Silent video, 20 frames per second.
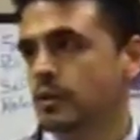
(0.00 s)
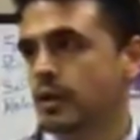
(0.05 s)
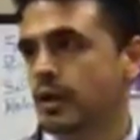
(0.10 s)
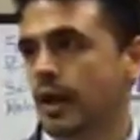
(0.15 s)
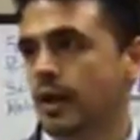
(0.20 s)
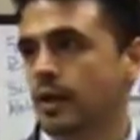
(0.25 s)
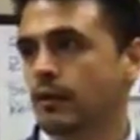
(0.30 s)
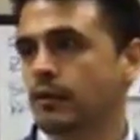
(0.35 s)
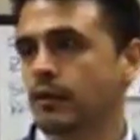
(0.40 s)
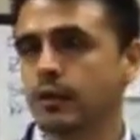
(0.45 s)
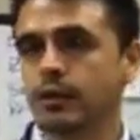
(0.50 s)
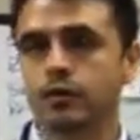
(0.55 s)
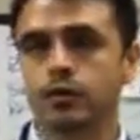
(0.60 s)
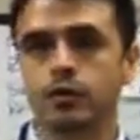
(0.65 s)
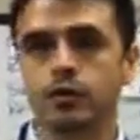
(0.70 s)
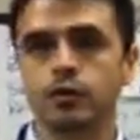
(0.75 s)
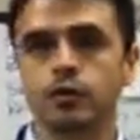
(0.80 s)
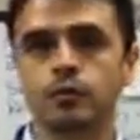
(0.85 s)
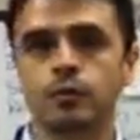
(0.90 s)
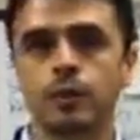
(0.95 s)
kind of
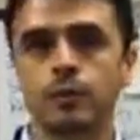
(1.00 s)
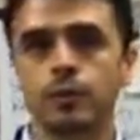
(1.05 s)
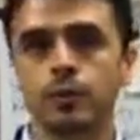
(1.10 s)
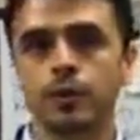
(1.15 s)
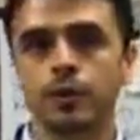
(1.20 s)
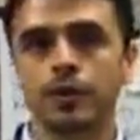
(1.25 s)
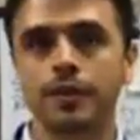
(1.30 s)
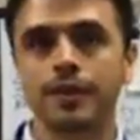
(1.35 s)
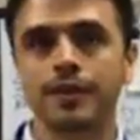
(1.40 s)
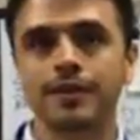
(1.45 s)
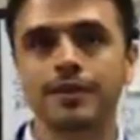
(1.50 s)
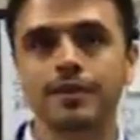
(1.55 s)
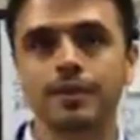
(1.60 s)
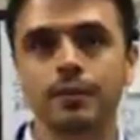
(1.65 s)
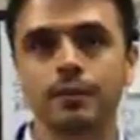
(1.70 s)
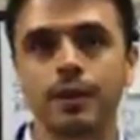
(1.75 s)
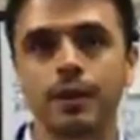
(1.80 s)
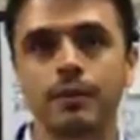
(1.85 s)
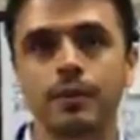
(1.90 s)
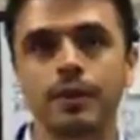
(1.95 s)
introduce people to things
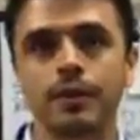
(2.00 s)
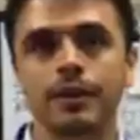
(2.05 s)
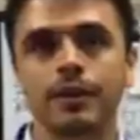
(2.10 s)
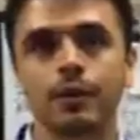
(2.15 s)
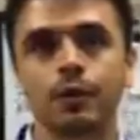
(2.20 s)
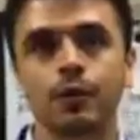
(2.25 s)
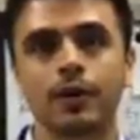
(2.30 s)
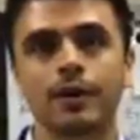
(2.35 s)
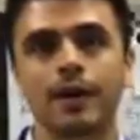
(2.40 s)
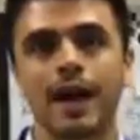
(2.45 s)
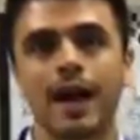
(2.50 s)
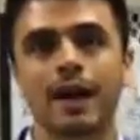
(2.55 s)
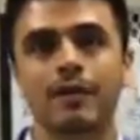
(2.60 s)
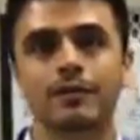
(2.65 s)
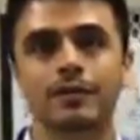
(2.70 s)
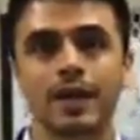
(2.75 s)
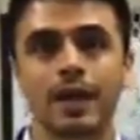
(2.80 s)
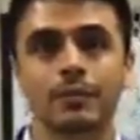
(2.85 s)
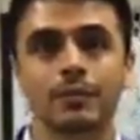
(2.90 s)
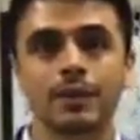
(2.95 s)
that maybe they wouldn't
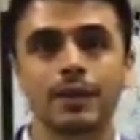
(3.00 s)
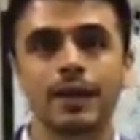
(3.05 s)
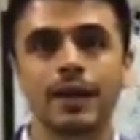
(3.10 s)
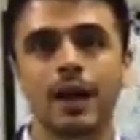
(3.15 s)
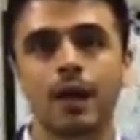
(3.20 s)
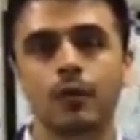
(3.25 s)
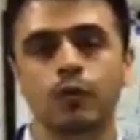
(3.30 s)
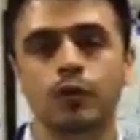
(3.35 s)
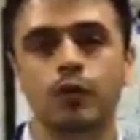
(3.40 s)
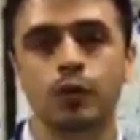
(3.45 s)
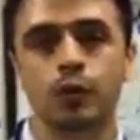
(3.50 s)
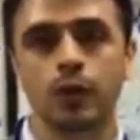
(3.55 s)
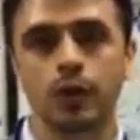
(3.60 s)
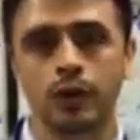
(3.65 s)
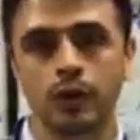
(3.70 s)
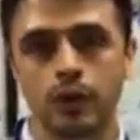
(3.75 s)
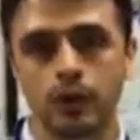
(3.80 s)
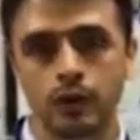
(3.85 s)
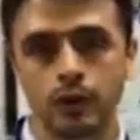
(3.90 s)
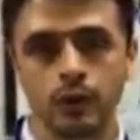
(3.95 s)
have time to get out and do
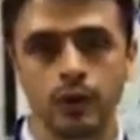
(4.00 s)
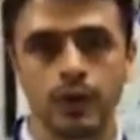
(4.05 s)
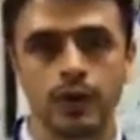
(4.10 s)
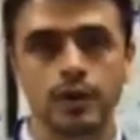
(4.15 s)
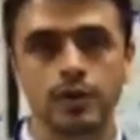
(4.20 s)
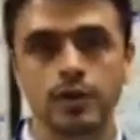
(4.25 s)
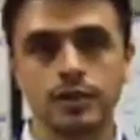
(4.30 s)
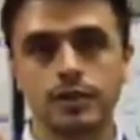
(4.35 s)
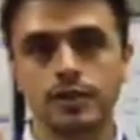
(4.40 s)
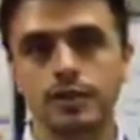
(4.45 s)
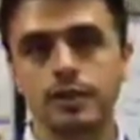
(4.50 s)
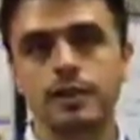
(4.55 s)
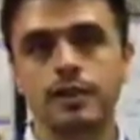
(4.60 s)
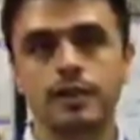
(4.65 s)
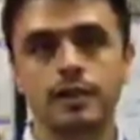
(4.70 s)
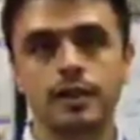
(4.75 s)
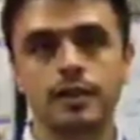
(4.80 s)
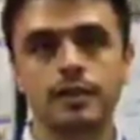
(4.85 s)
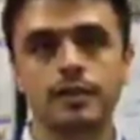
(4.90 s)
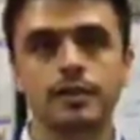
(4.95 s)
on their own. They can just
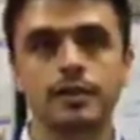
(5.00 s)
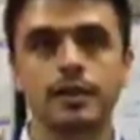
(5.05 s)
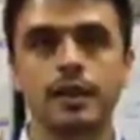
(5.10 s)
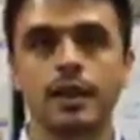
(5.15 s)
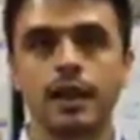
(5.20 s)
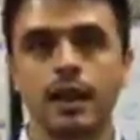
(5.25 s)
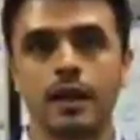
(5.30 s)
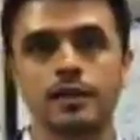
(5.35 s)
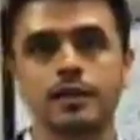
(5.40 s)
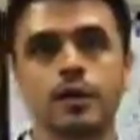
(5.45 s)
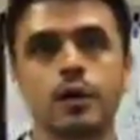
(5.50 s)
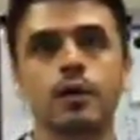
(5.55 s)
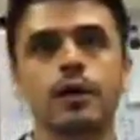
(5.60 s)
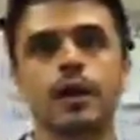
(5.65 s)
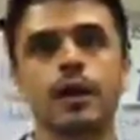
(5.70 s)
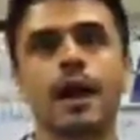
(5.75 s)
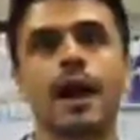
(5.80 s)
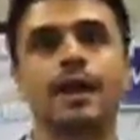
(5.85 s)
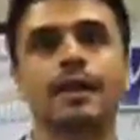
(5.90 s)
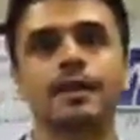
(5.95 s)
see this and say,
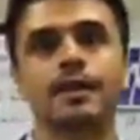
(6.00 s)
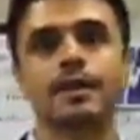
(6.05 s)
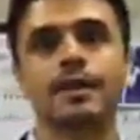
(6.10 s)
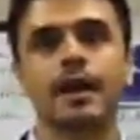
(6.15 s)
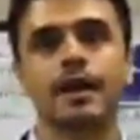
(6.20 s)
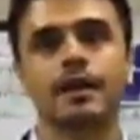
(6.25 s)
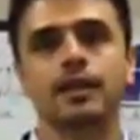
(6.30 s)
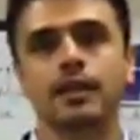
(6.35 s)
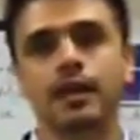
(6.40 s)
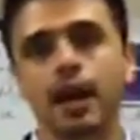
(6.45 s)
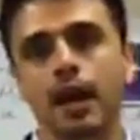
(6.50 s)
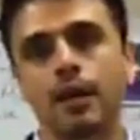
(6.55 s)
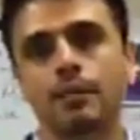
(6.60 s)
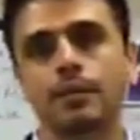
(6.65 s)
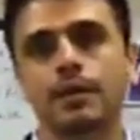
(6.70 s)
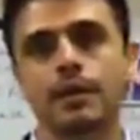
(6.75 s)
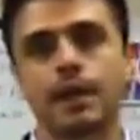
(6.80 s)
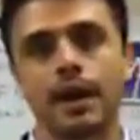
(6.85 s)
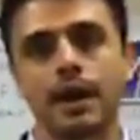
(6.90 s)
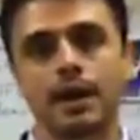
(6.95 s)
okay, I think I can
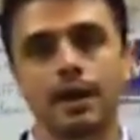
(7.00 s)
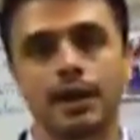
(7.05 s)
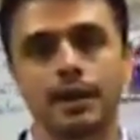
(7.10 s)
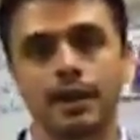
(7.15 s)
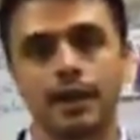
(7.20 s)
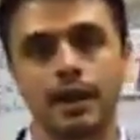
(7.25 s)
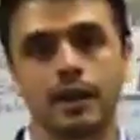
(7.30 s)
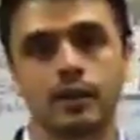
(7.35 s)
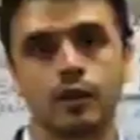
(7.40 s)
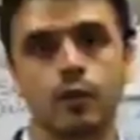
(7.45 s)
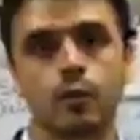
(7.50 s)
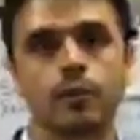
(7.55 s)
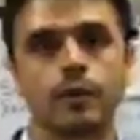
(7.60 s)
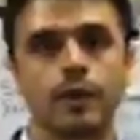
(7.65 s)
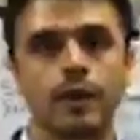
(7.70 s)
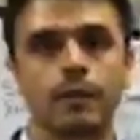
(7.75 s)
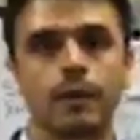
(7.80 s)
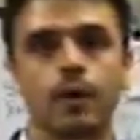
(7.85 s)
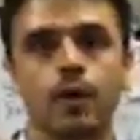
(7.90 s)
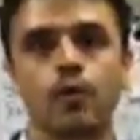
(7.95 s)
copy that. I can go
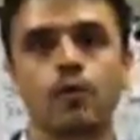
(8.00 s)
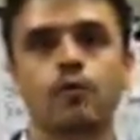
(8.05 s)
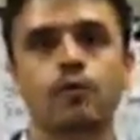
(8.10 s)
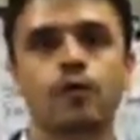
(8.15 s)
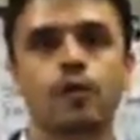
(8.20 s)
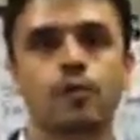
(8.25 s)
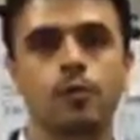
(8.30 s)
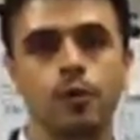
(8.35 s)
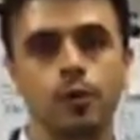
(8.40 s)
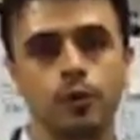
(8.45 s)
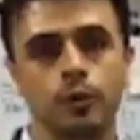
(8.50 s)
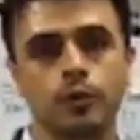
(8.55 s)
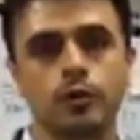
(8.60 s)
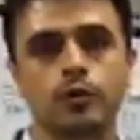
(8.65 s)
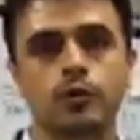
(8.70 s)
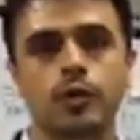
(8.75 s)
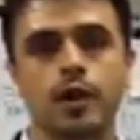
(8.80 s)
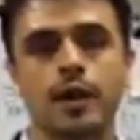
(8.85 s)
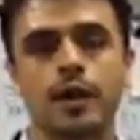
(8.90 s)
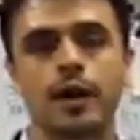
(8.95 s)
get my own foam roller
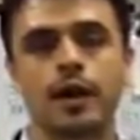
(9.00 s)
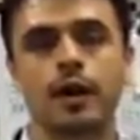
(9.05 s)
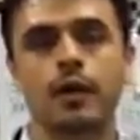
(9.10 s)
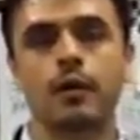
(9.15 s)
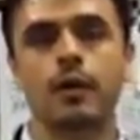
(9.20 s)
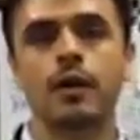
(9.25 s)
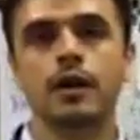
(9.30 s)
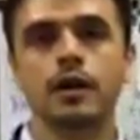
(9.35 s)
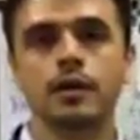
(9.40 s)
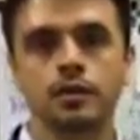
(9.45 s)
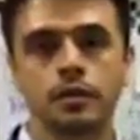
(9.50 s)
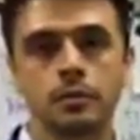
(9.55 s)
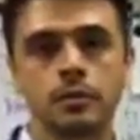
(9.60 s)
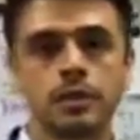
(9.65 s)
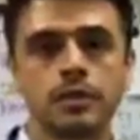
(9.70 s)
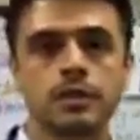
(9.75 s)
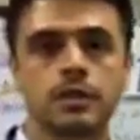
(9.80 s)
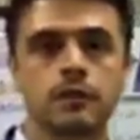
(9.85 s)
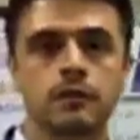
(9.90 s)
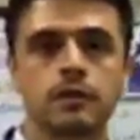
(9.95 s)
and try it out. So let
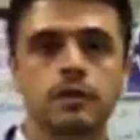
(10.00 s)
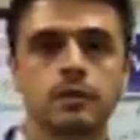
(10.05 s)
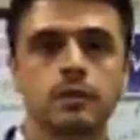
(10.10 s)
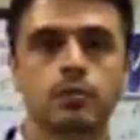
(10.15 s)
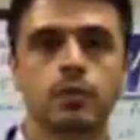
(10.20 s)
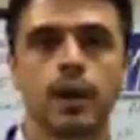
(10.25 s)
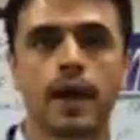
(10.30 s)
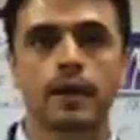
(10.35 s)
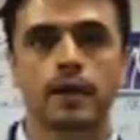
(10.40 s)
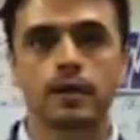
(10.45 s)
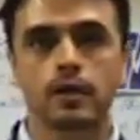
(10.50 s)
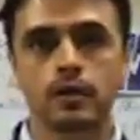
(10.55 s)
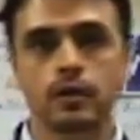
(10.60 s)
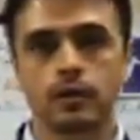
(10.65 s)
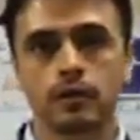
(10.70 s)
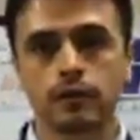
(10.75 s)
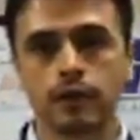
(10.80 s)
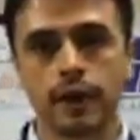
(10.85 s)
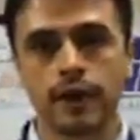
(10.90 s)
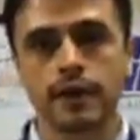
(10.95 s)
me just give you some
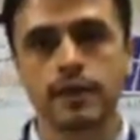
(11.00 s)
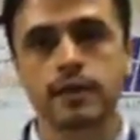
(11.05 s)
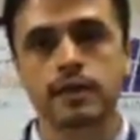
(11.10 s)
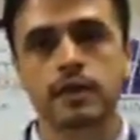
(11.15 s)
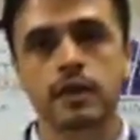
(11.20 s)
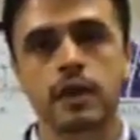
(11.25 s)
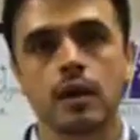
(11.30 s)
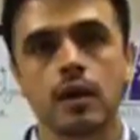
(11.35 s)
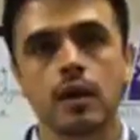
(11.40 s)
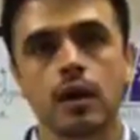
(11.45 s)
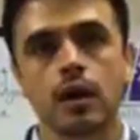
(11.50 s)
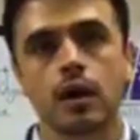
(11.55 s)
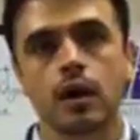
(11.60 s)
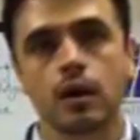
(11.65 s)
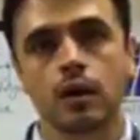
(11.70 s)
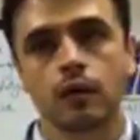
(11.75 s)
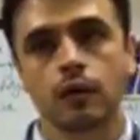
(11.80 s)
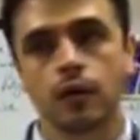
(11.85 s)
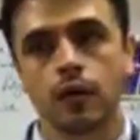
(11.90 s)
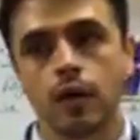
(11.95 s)
practical advice
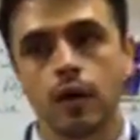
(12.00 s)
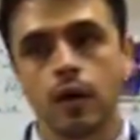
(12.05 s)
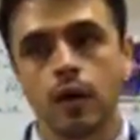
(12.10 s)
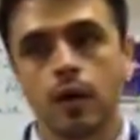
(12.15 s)
of